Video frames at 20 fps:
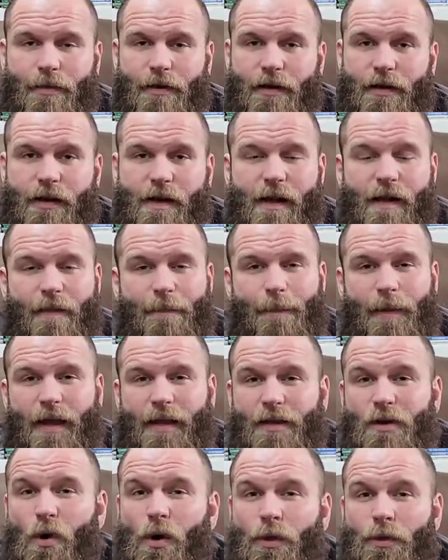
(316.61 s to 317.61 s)
But
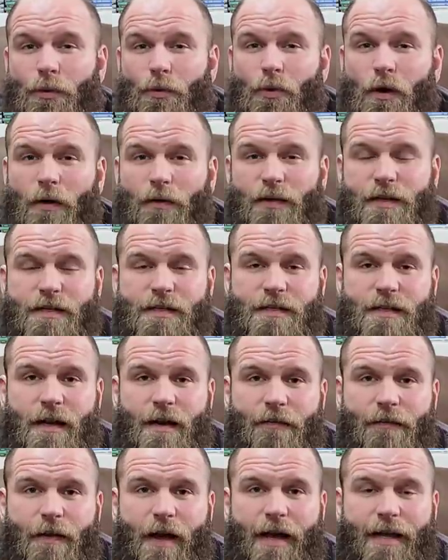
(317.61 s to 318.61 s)
man, going through all this
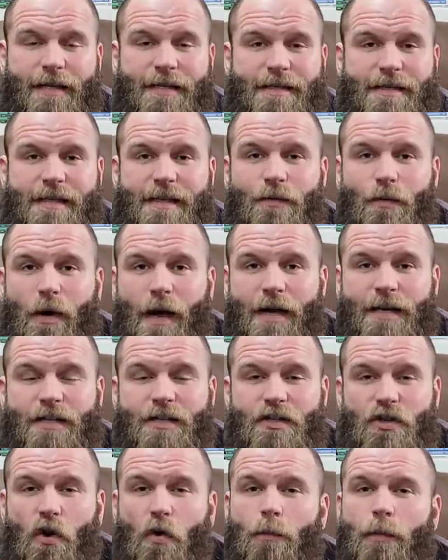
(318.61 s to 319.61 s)
stuff, I can see why
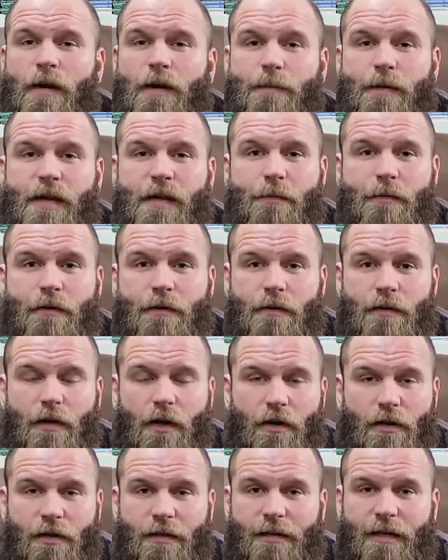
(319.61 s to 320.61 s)
so many people
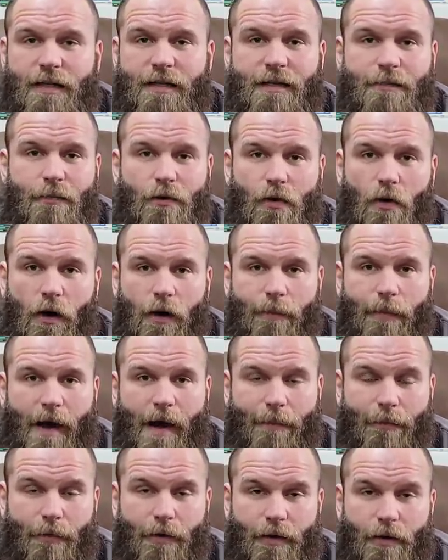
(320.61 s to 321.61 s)
are collecting McCoy
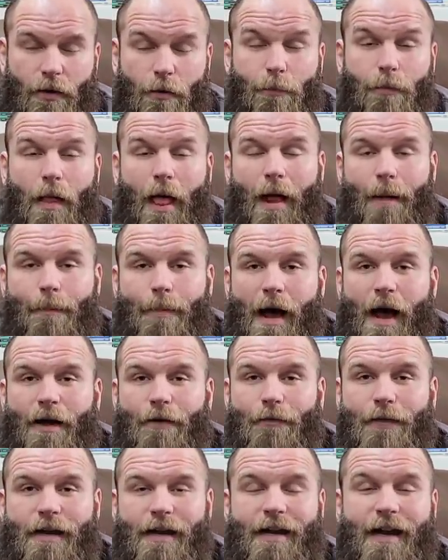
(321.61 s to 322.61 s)
pottery, or, uh,
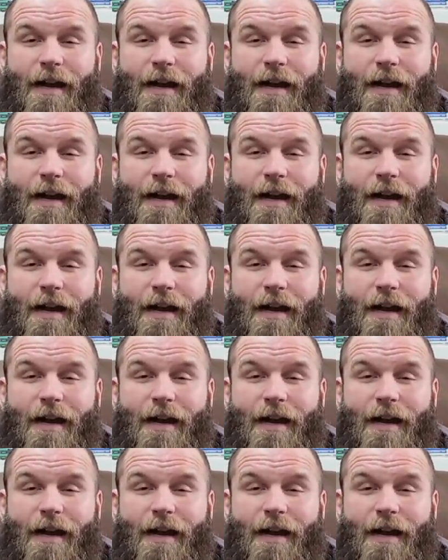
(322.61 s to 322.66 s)
pottery.